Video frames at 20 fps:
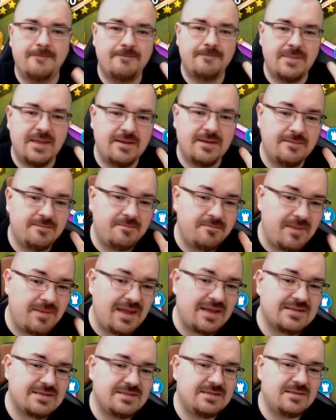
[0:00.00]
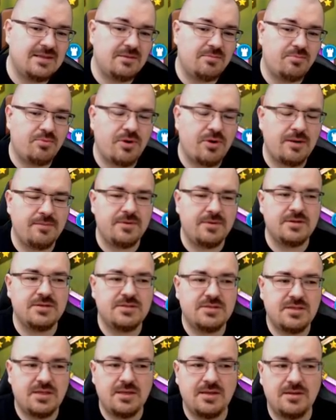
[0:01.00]
and maxing their primary
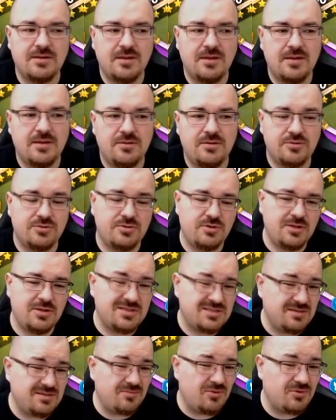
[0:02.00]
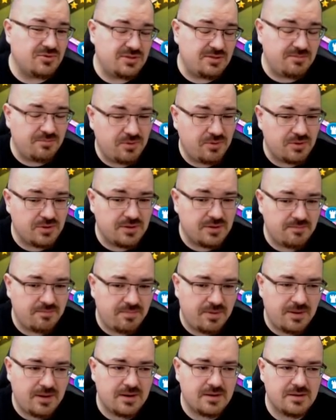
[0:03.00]
skill usually is the most important
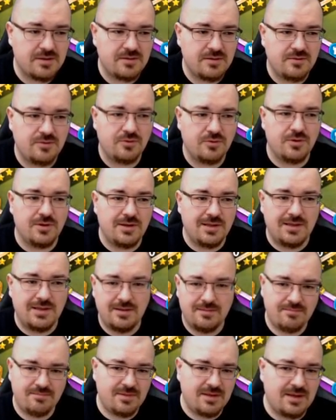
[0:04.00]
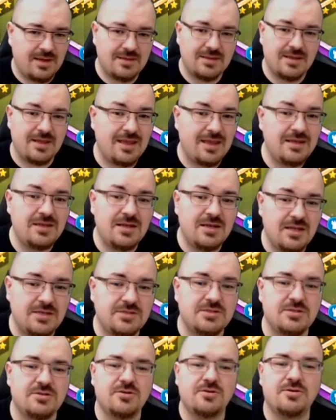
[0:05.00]
part on kinda any
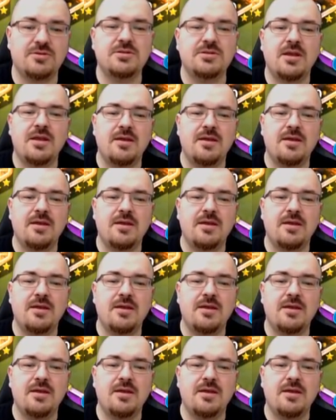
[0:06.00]
legendaries.